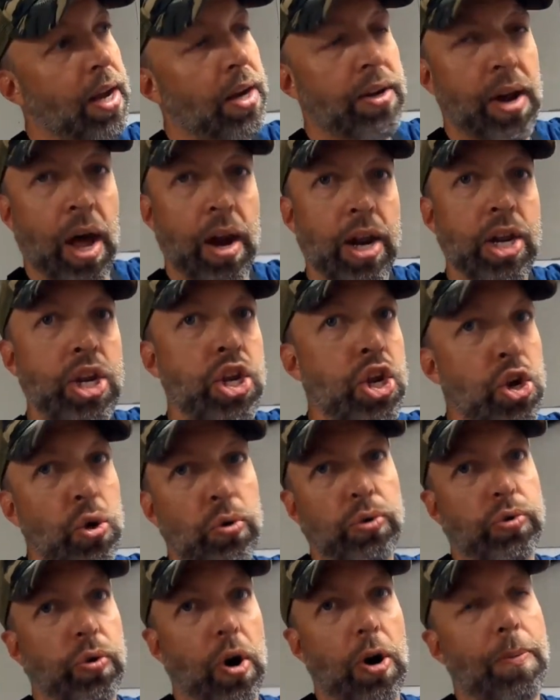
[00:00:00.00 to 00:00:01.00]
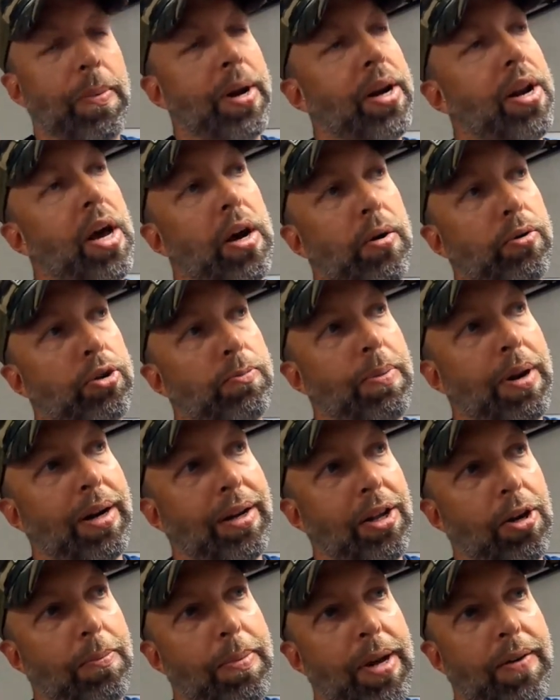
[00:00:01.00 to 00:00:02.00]
not a huge Roman nose, but a
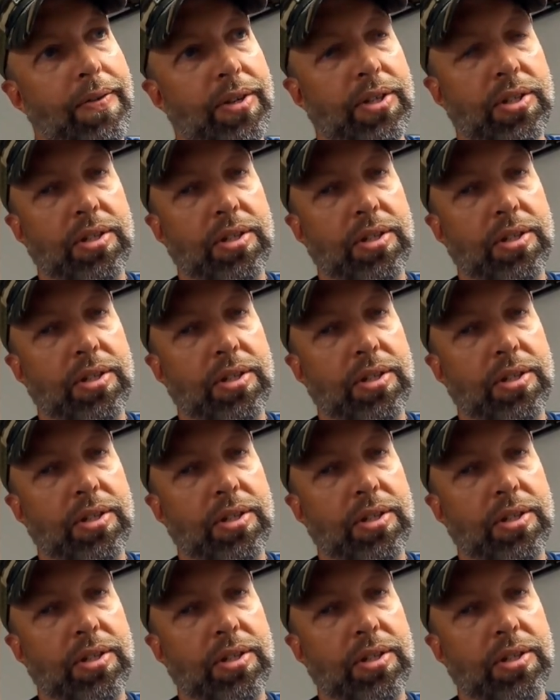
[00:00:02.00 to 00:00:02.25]
little bit of a